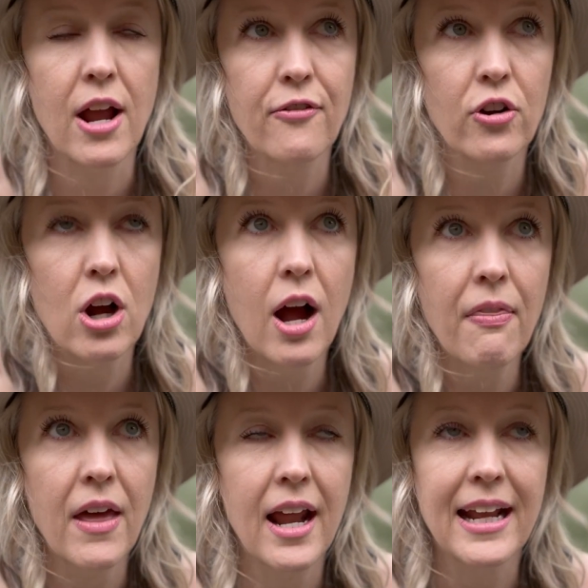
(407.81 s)

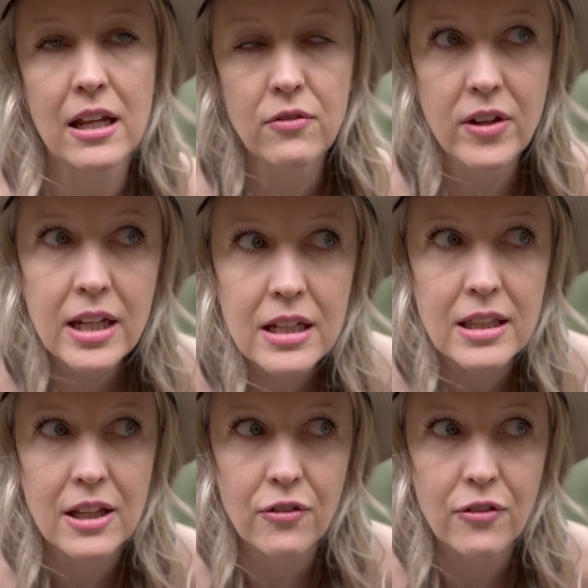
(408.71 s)
I conveniently